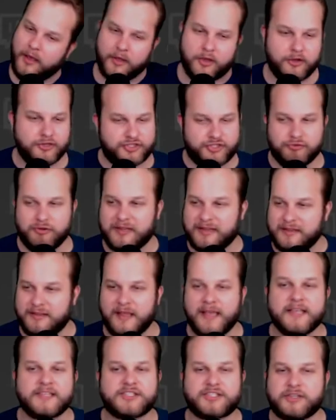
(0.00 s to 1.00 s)
Could you at
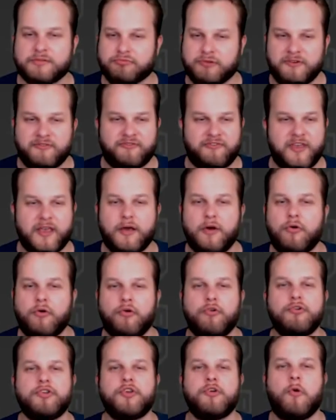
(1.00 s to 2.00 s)
least reveal
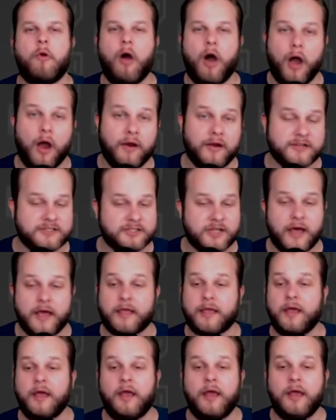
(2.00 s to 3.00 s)
who you are? He's
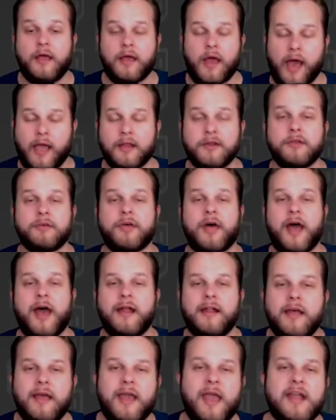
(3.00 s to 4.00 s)
like, I can do that.